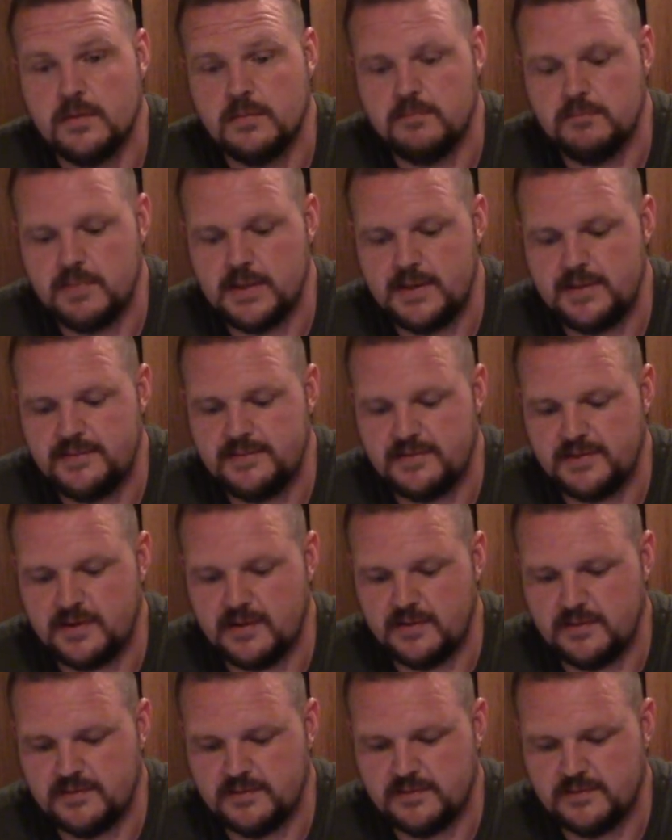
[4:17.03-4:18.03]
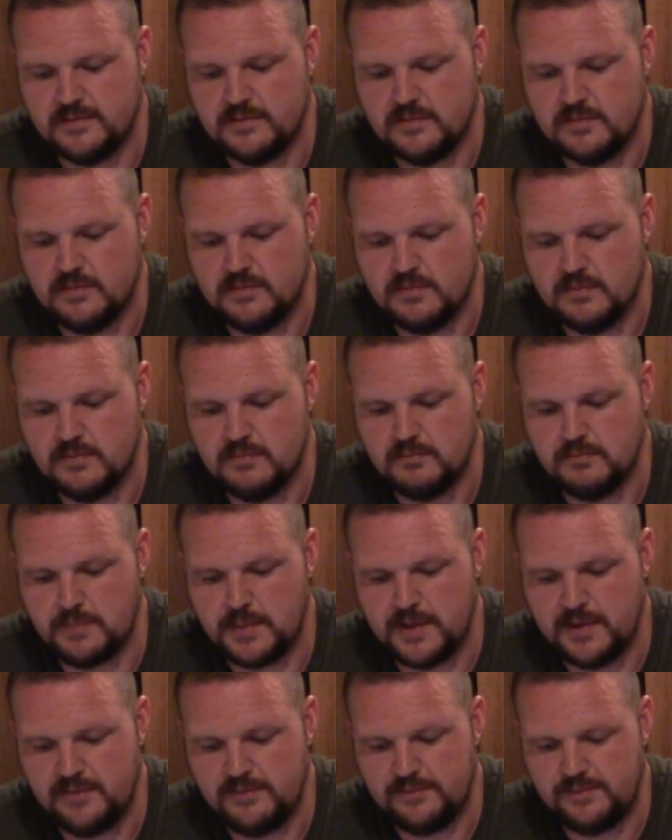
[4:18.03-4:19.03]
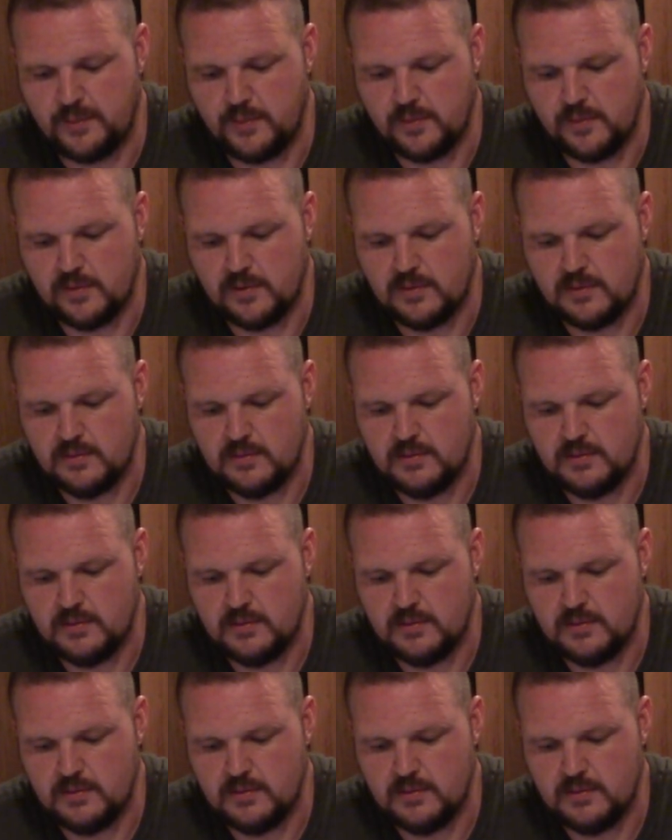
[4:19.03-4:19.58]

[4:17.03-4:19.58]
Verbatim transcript: B6, B4,